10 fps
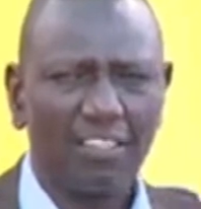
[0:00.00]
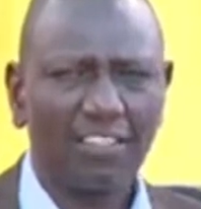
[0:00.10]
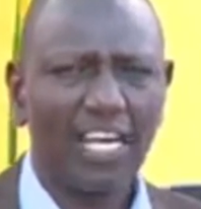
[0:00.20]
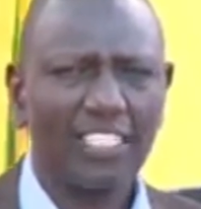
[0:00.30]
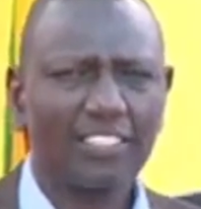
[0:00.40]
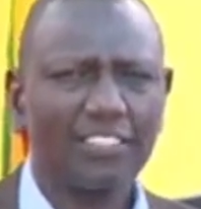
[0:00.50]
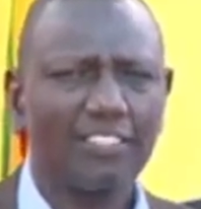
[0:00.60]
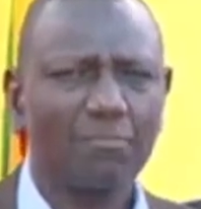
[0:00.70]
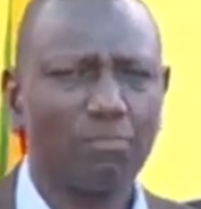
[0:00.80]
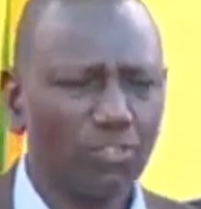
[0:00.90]
that
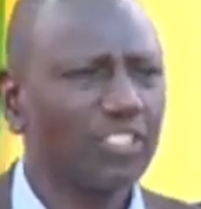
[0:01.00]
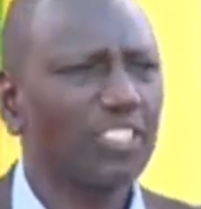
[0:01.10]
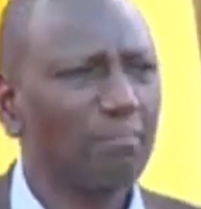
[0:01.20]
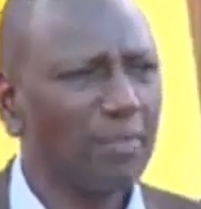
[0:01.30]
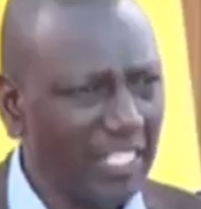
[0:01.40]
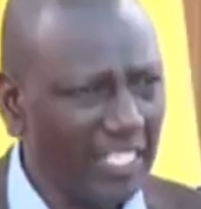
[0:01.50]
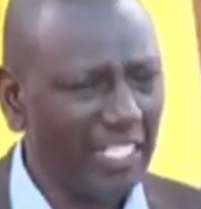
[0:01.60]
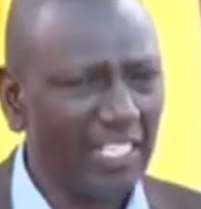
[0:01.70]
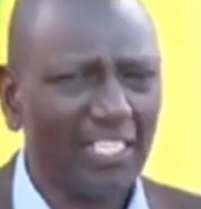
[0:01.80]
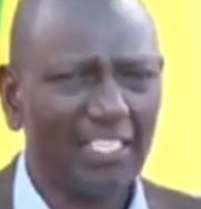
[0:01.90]
puts the
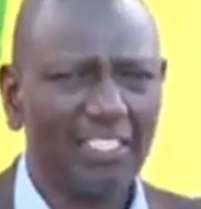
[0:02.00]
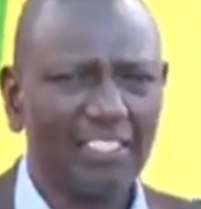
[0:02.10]
media